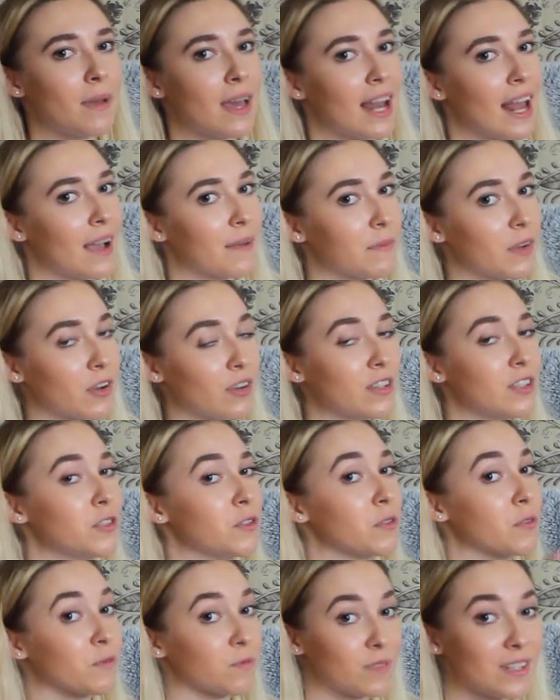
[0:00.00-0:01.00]
and I'm going
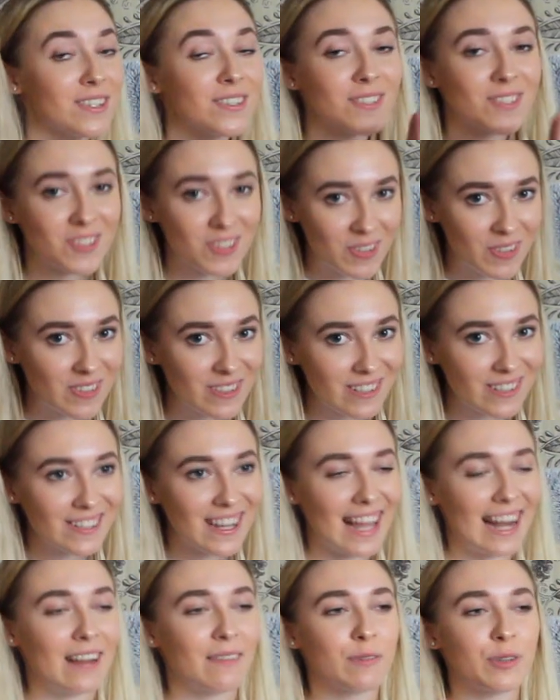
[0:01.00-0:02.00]
to a real school,
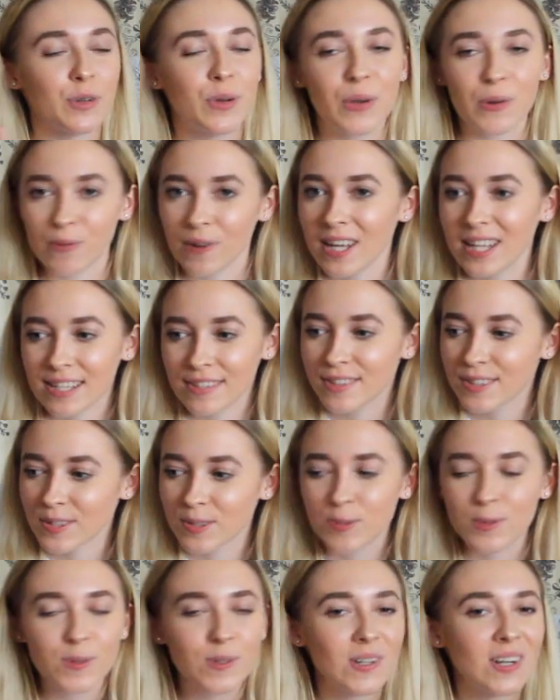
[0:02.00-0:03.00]
and I'm doing well in
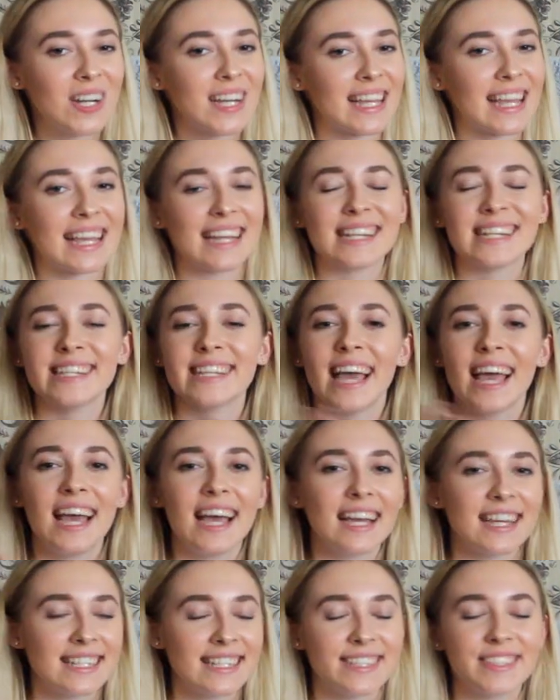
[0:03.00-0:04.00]
school, and
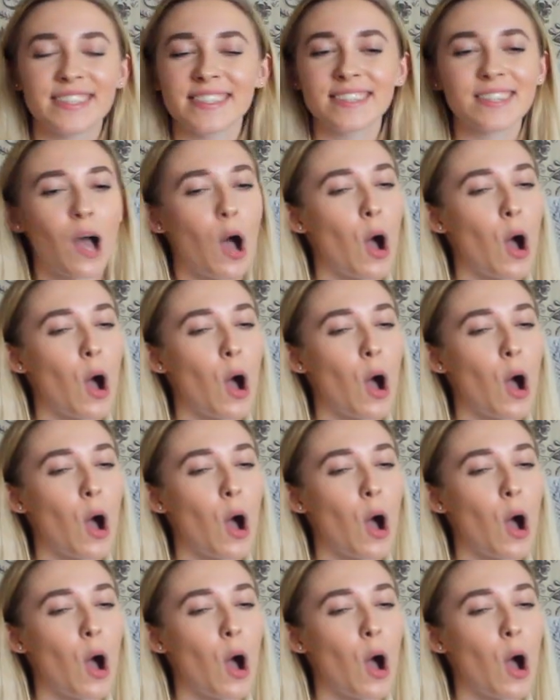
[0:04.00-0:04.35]
he's just